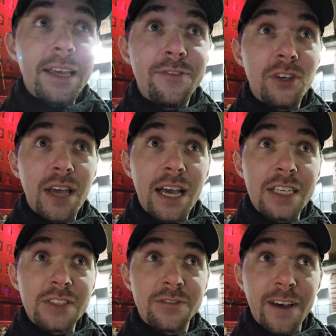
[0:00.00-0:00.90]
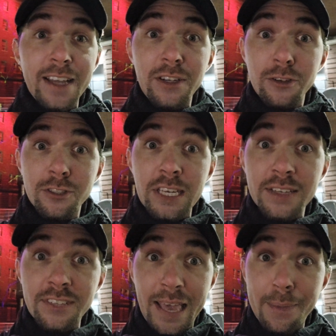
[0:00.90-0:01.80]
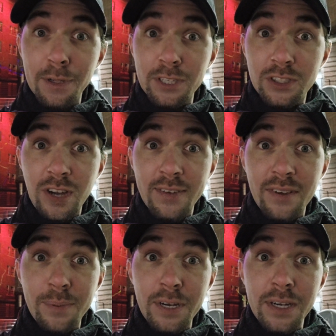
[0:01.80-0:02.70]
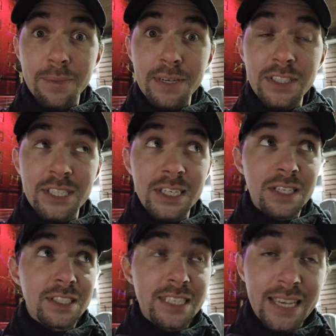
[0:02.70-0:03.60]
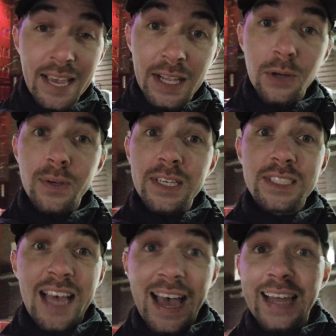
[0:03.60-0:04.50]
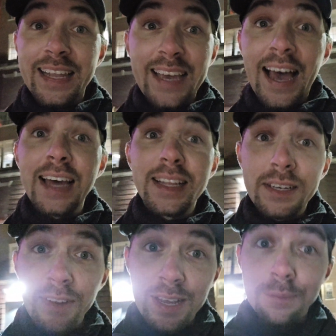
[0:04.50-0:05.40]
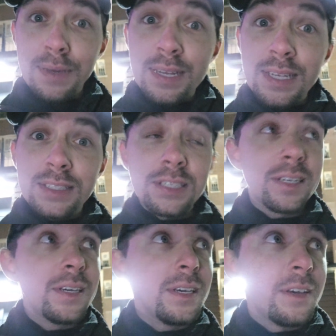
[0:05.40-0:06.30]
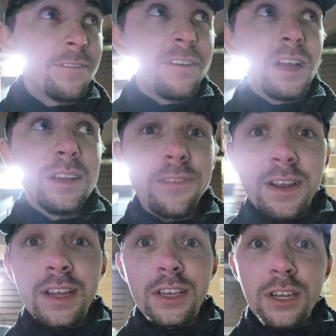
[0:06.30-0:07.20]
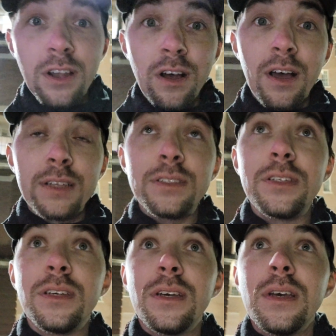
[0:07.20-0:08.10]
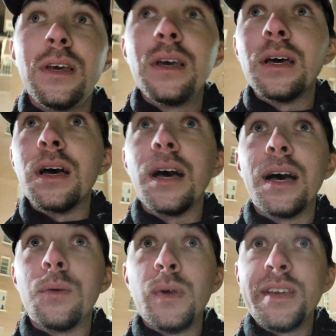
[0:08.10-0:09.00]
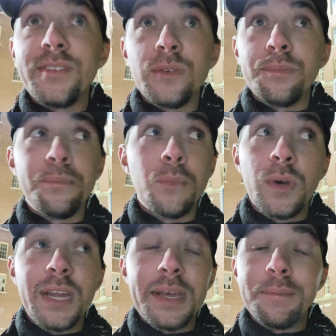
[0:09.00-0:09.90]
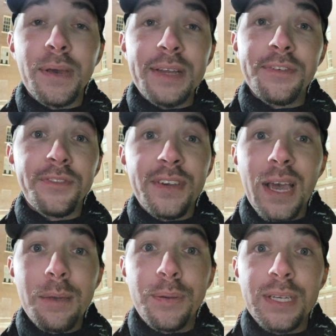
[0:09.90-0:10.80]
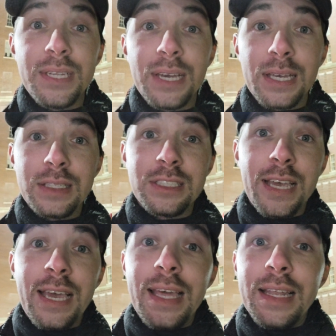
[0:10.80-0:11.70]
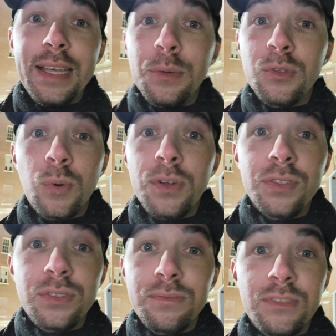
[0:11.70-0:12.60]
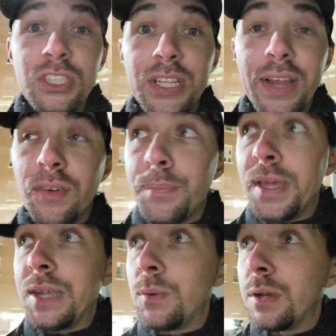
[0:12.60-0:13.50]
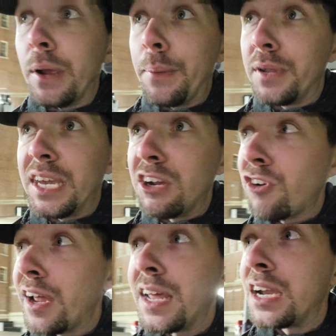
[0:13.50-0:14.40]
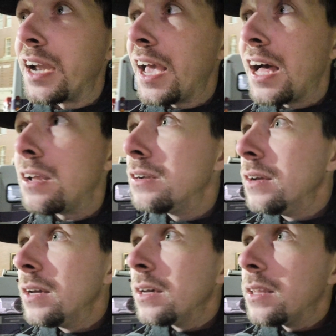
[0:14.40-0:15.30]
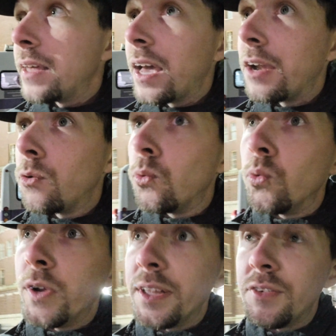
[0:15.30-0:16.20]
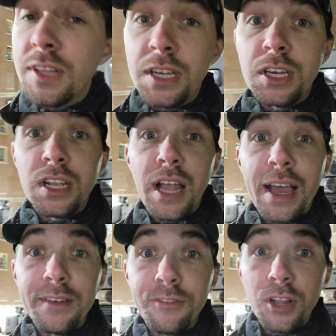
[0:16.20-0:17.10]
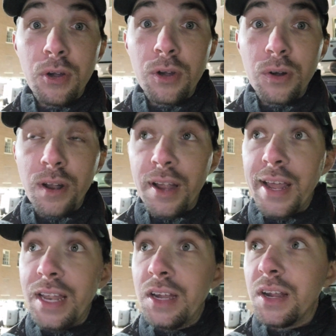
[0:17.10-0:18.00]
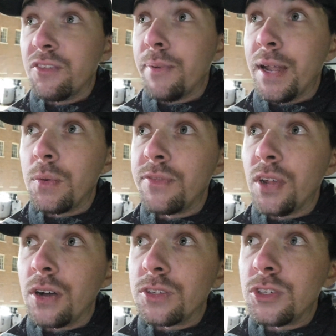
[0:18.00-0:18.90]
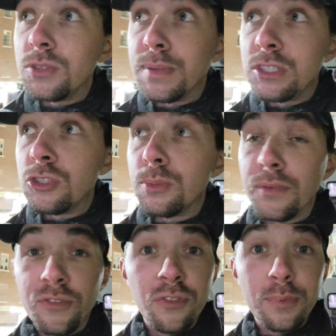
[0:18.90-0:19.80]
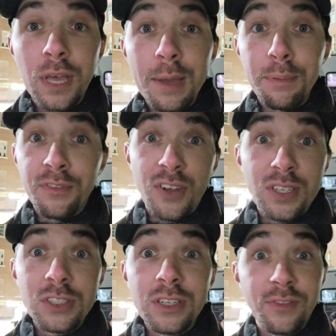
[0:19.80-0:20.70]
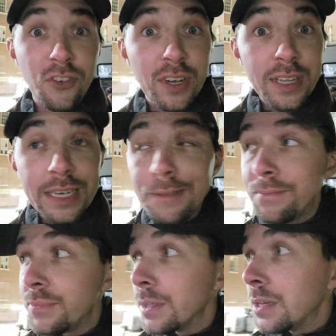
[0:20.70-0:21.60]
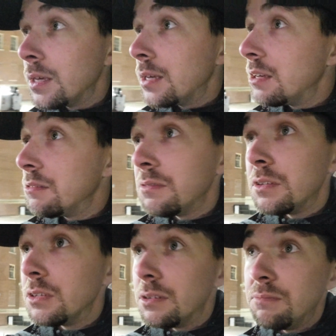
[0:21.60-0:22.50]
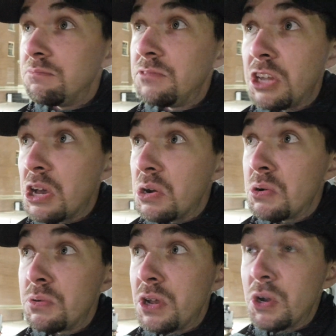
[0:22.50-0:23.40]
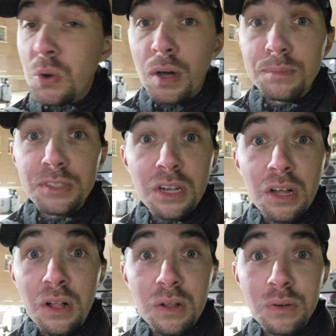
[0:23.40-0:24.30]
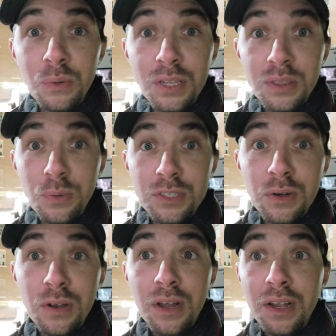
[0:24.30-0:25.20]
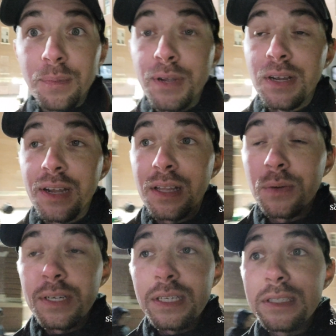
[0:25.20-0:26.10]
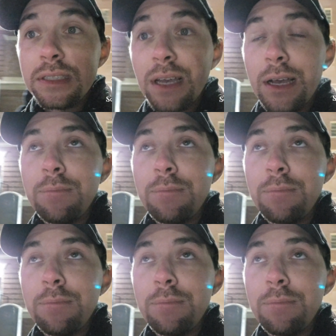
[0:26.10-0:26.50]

If you guys find yourselves able to drive up here to Michigan to see Eloise, highly, highly recommend it. Very, very good haunt. We even went ahead and paid for VIP tickets, and it was worth still every penny. We were able to get right in and out. They got a really, really good line flow going on out here. Everybody we've talked to has been super professional and friendly. No qualms at all with what's going on up here at Eloise.